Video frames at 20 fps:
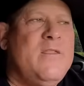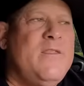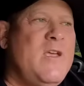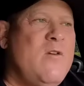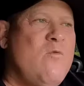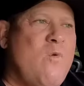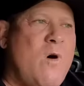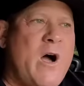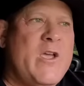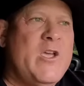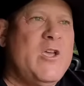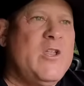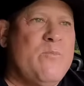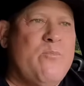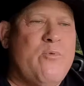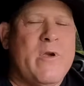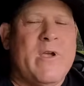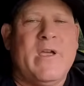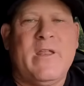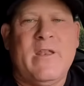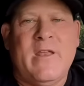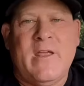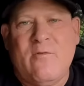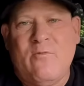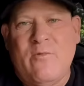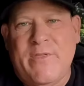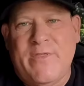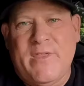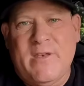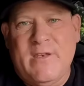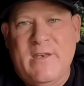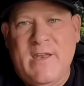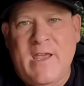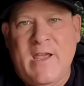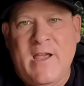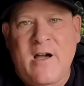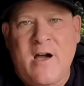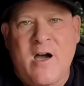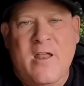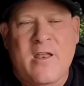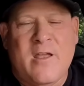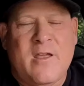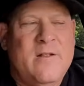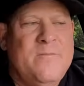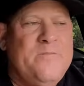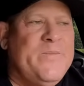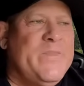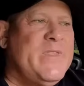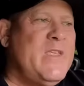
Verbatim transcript: They want you to bring it in with the ding on it.